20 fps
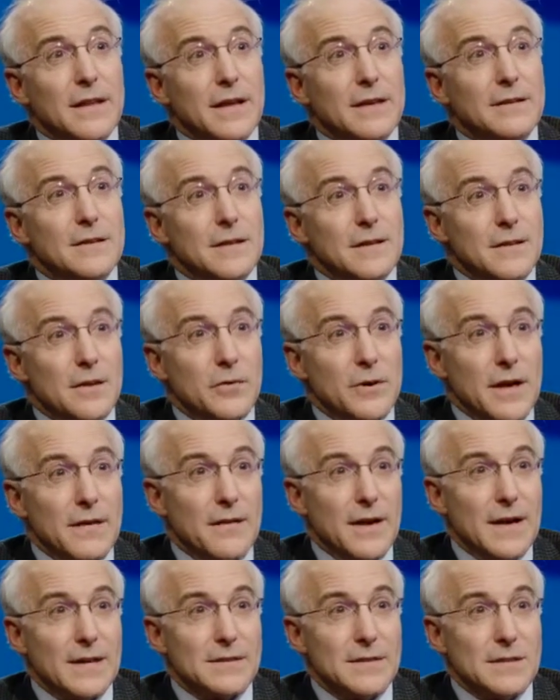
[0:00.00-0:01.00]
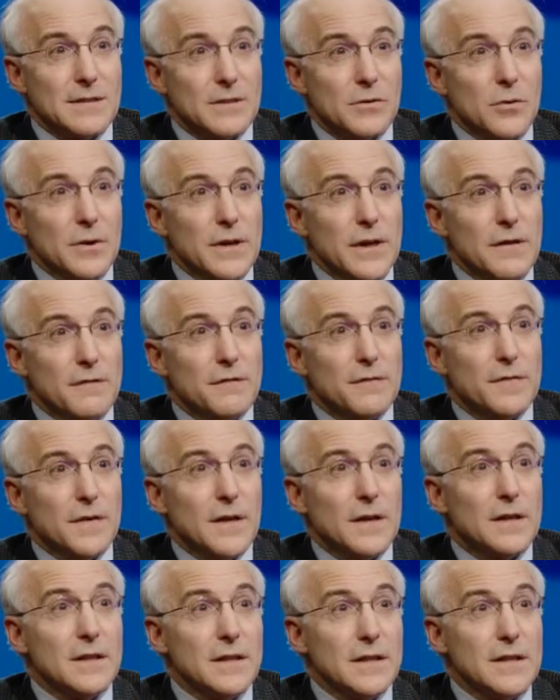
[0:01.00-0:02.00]
that uh, don't have access to enough
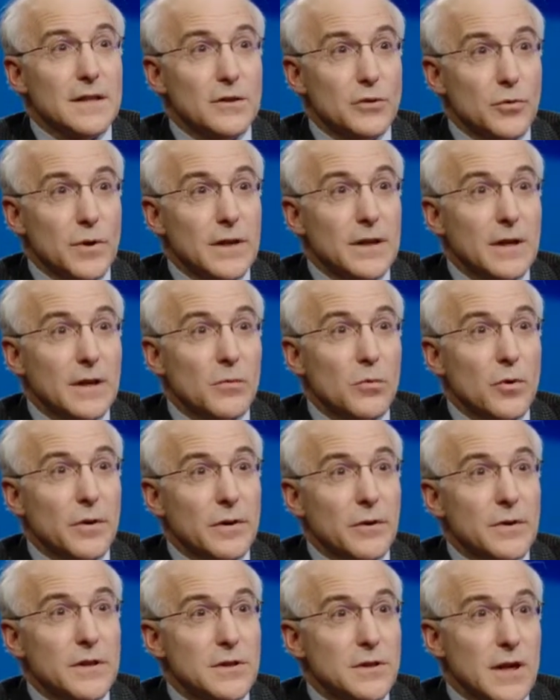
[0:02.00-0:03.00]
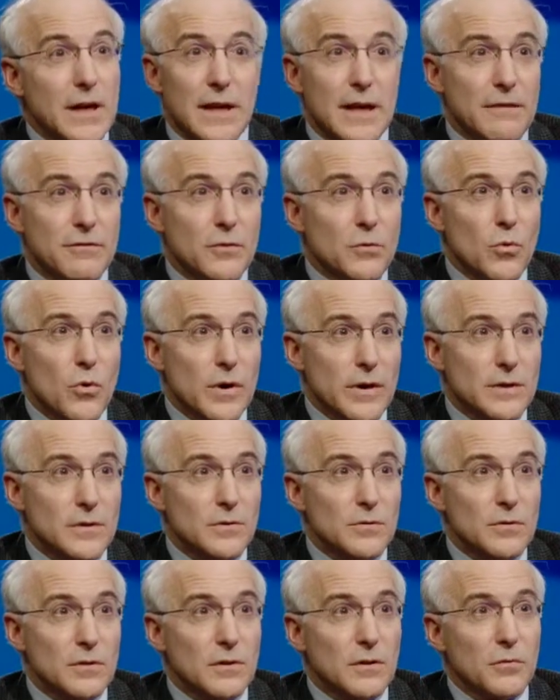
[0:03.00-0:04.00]
uh, clean drinking water each day and have to walk
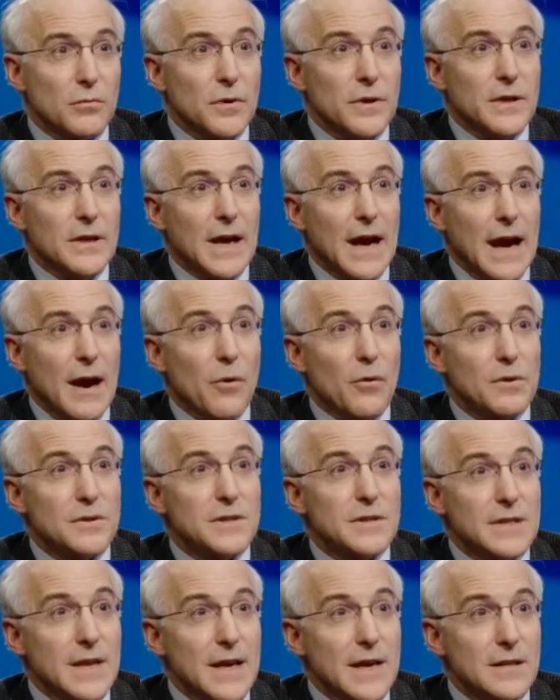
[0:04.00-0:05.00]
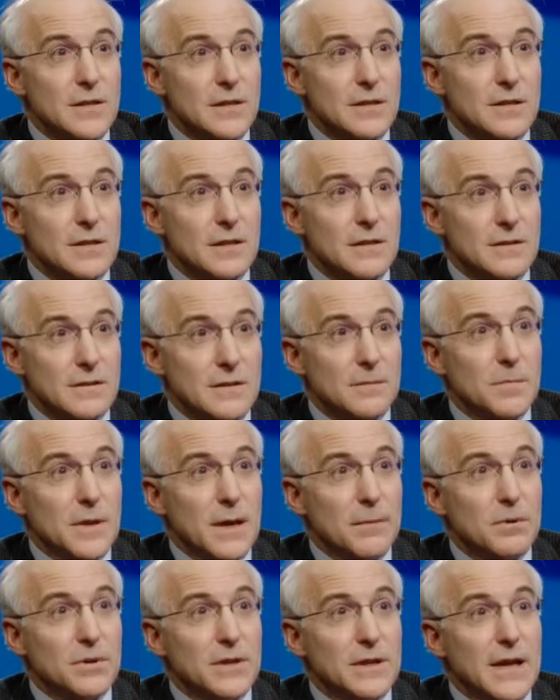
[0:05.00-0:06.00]
two to three hours a day just to, to
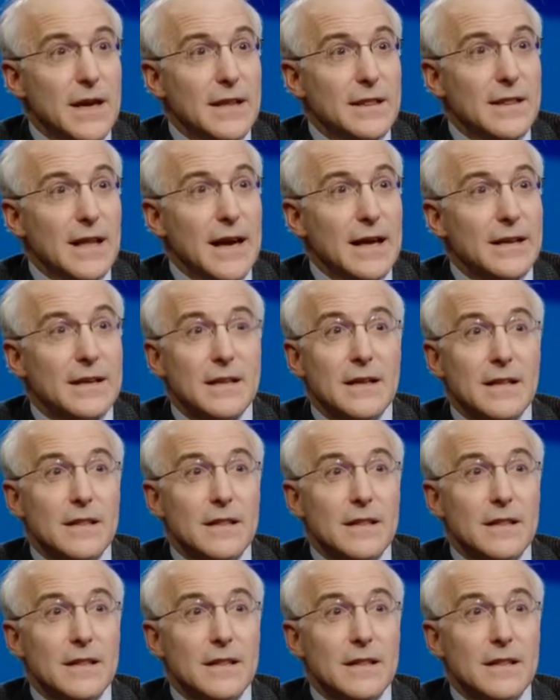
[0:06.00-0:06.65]
be able to get that.